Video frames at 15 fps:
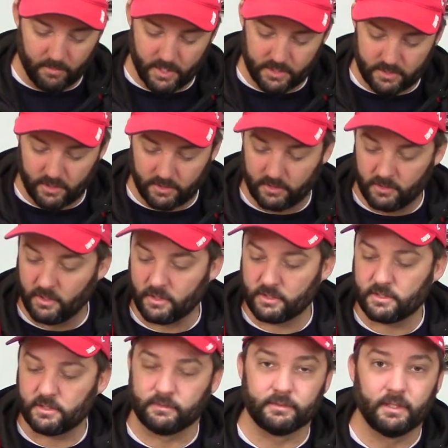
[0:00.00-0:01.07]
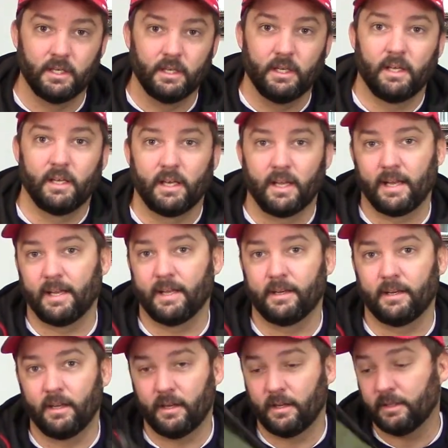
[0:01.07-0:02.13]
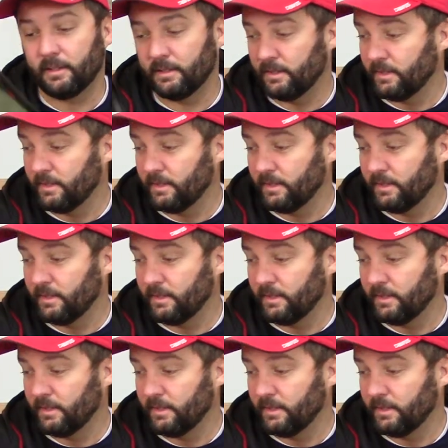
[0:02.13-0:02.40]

of rust on the hooks and, and uh,